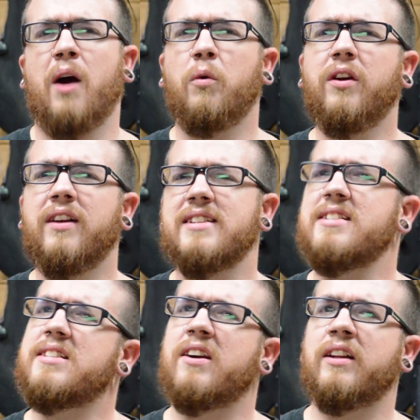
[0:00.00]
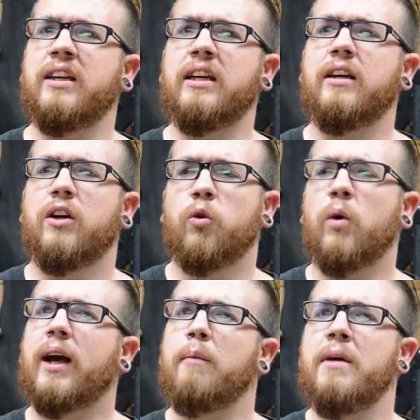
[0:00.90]
I wouldn't necessarily
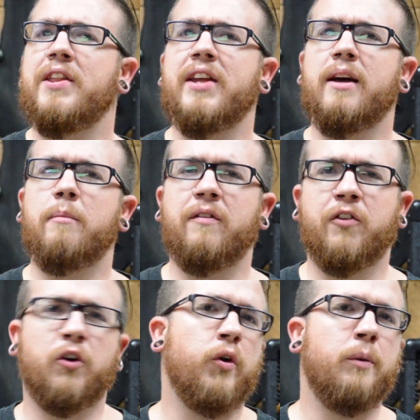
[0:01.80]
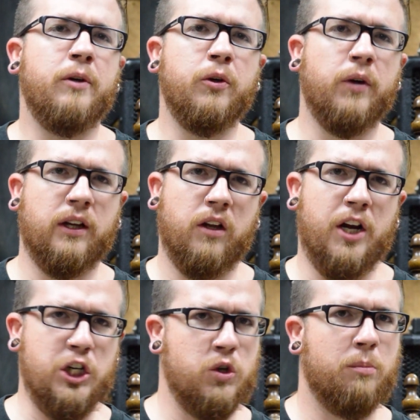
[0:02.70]
recommend them if you're going to be doing a
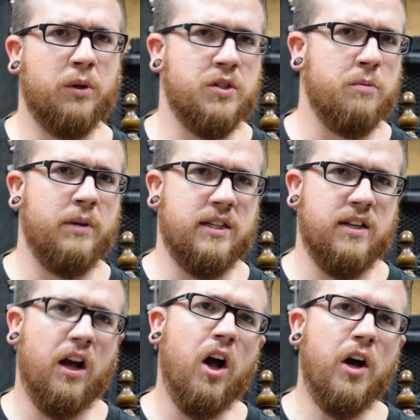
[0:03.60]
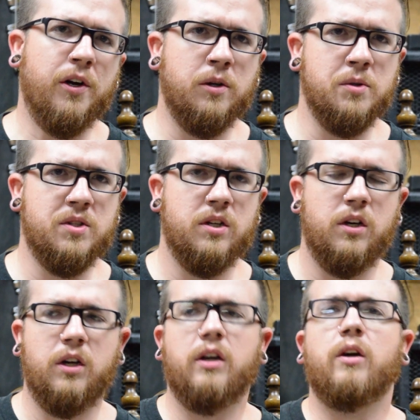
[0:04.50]
lot of triplets or pizzicatos,
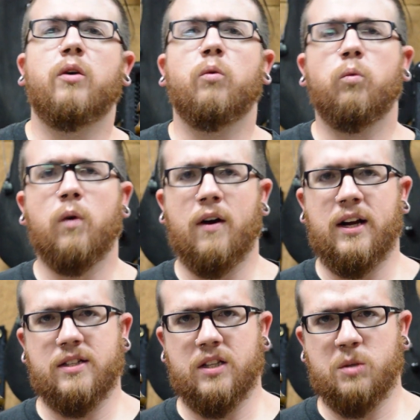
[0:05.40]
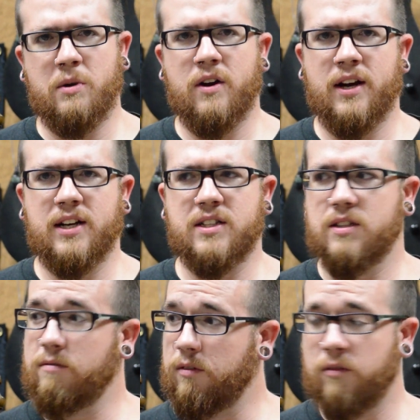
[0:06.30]
whereas the
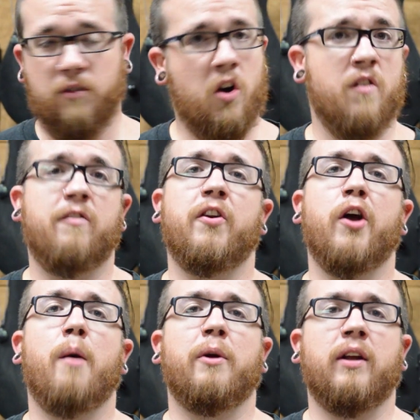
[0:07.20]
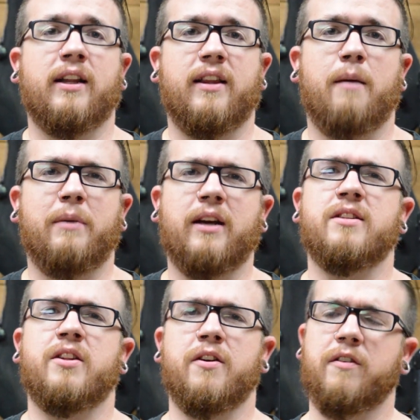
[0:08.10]
spearheads are phenomenal at that
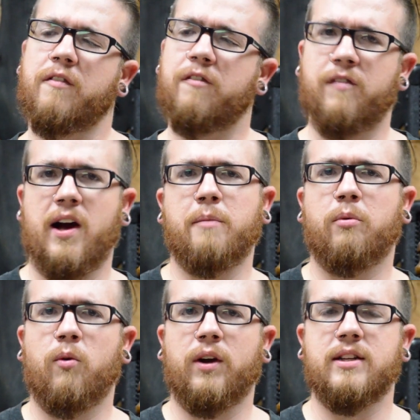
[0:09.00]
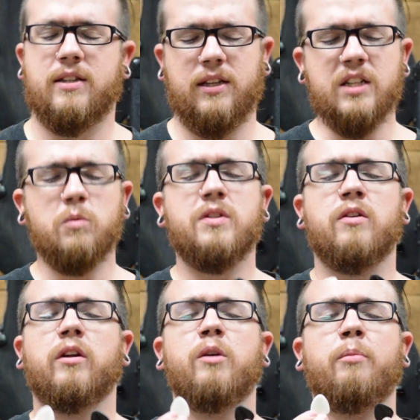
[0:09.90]
because of their fine points. These ones
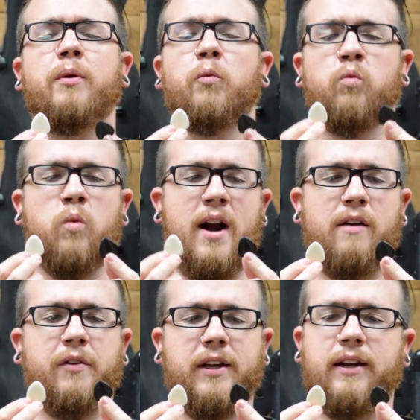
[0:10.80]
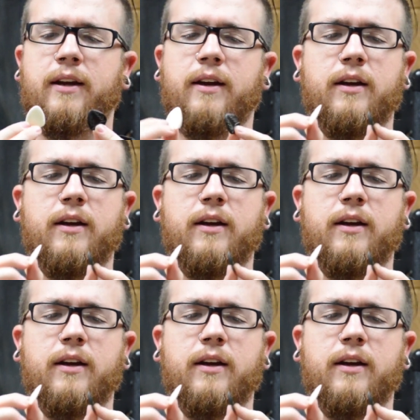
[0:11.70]
are a little bit rounded.